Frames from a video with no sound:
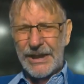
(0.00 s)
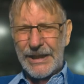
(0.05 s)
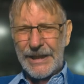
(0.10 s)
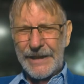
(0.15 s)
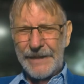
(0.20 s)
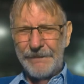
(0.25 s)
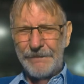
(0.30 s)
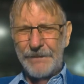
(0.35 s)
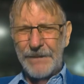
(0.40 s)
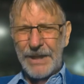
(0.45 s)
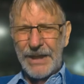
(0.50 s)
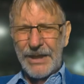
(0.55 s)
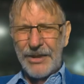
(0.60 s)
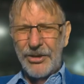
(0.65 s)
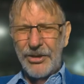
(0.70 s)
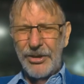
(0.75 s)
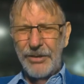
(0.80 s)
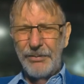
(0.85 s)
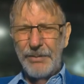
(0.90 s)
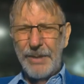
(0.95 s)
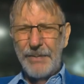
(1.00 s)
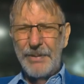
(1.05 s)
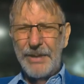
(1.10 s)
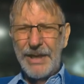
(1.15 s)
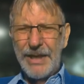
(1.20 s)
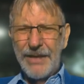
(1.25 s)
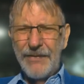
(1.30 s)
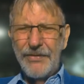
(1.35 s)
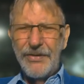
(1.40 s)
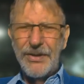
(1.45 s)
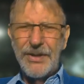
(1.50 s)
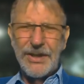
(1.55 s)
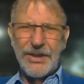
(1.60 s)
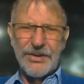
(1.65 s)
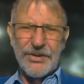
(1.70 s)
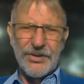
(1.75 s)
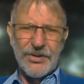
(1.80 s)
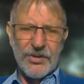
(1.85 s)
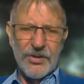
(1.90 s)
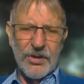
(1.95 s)
Now remember, everything
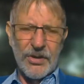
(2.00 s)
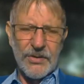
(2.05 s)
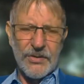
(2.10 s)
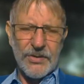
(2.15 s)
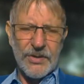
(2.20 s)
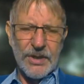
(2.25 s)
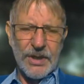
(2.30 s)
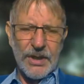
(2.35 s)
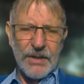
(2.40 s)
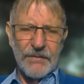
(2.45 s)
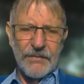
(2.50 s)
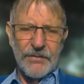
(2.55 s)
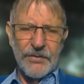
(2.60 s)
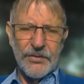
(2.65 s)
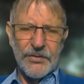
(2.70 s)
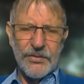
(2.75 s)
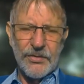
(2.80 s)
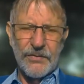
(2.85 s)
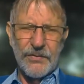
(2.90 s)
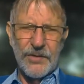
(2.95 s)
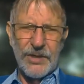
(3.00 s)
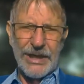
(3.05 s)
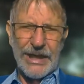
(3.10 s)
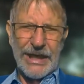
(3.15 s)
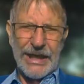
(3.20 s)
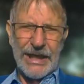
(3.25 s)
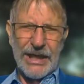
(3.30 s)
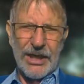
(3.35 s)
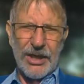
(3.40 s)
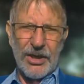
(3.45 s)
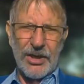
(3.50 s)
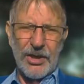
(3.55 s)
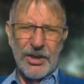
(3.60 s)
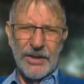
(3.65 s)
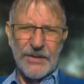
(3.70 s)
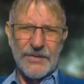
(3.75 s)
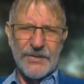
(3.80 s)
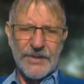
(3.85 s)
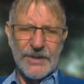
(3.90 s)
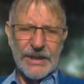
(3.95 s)
starts, first of all, in our
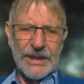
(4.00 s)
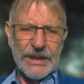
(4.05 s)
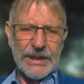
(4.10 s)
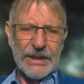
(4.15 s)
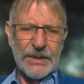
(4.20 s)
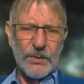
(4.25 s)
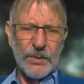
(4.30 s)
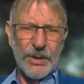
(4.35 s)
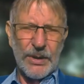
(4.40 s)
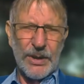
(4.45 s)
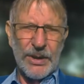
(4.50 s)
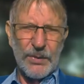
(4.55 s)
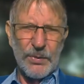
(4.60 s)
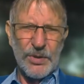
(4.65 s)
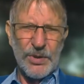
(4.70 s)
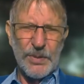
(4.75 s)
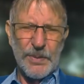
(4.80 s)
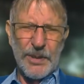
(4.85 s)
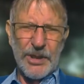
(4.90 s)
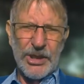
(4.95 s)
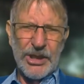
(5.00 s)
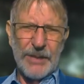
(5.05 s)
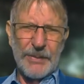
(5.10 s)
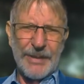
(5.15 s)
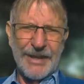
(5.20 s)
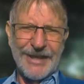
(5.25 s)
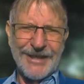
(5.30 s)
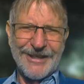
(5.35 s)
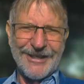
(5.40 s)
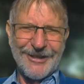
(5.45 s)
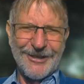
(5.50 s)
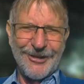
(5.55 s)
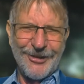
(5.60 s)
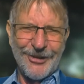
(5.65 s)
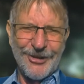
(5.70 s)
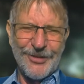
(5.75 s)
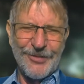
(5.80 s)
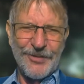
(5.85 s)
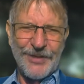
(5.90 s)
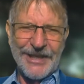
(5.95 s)
hearts. And we spoke about it
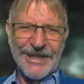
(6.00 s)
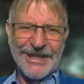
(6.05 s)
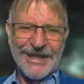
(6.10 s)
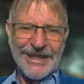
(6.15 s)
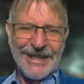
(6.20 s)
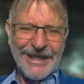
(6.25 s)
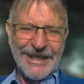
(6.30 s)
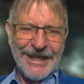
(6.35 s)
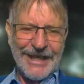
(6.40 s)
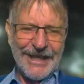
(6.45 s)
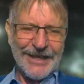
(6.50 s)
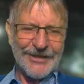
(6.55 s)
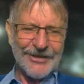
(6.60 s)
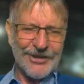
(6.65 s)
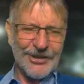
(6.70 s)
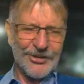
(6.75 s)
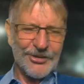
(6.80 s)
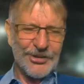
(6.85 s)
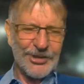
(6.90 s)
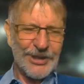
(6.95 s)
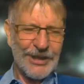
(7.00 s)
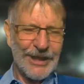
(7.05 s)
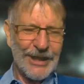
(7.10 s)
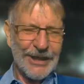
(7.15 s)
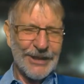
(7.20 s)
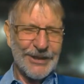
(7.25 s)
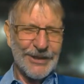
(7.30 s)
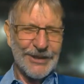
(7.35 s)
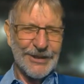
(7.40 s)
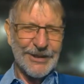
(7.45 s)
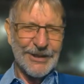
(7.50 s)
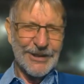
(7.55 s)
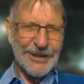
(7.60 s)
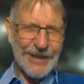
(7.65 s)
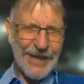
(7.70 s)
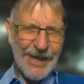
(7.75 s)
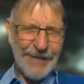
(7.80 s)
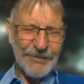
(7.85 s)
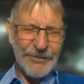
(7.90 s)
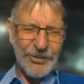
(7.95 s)
last week, and so tonight it's a
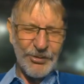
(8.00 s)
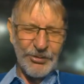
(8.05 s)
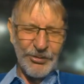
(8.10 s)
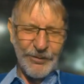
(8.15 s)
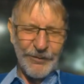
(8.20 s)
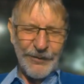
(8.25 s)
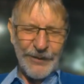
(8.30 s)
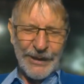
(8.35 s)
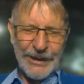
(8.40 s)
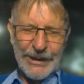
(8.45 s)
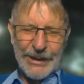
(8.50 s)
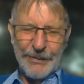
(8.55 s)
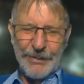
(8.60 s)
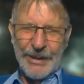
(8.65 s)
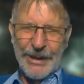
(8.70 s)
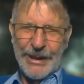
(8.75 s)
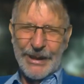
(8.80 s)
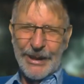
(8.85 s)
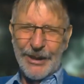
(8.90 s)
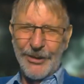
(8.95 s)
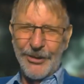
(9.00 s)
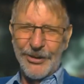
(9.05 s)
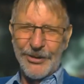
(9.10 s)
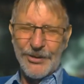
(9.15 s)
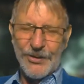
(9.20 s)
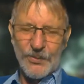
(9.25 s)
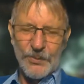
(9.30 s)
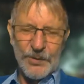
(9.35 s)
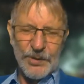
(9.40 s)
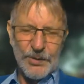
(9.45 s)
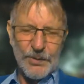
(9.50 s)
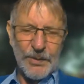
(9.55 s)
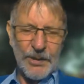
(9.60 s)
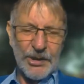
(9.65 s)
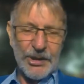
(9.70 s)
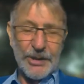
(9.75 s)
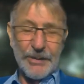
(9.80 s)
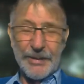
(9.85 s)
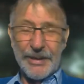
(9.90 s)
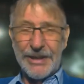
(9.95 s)
time to reflect about our hearts. And we
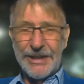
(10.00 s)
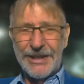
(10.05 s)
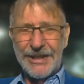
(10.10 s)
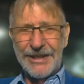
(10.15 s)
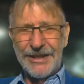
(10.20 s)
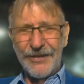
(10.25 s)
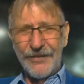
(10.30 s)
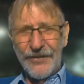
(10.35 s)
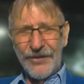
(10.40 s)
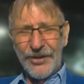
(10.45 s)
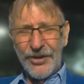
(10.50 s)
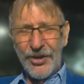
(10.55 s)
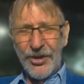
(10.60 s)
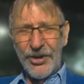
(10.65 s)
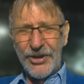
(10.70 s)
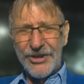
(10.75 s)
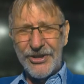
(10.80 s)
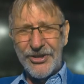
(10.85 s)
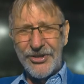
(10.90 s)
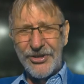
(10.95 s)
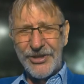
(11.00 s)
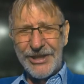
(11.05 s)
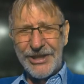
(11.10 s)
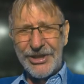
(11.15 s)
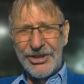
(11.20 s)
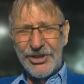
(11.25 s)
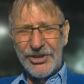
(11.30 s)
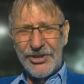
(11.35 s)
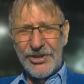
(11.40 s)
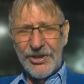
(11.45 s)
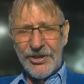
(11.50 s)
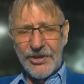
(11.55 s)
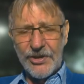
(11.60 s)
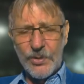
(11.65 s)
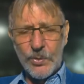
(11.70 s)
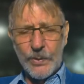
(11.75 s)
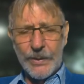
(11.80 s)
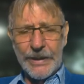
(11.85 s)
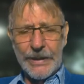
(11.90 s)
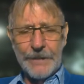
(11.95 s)
spoke about the different heart conditions
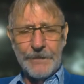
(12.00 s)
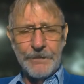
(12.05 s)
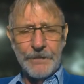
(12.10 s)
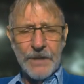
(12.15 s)
last week.